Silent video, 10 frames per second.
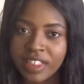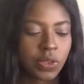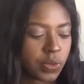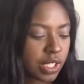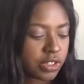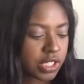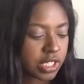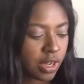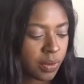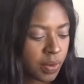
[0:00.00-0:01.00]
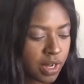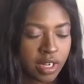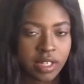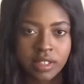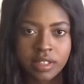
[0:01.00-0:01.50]
I thought I'd just go
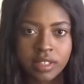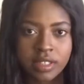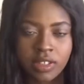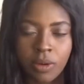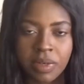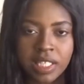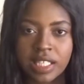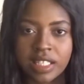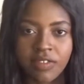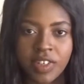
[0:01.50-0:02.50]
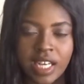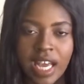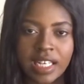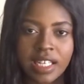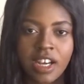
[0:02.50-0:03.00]
a completely different
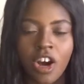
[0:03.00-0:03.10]
color.